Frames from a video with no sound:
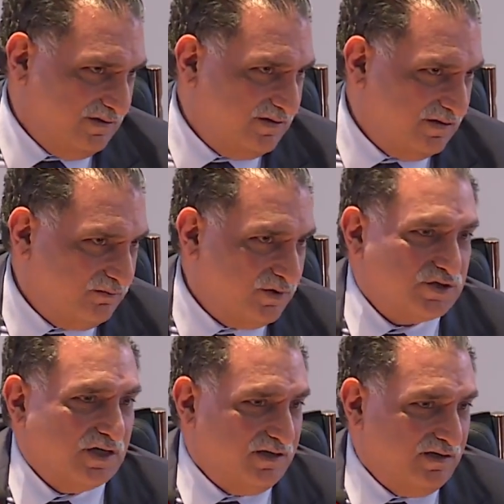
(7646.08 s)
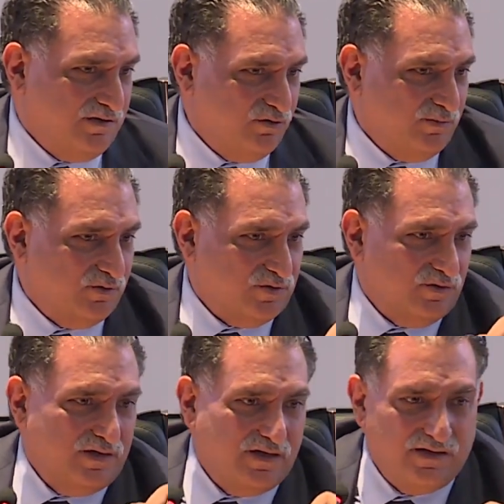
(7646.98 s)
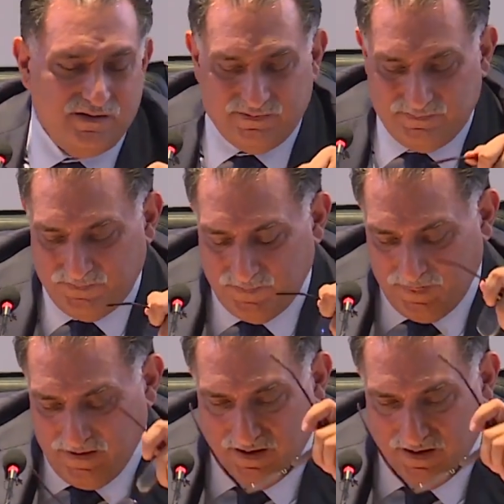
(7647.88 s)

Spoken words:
feeling closely associated with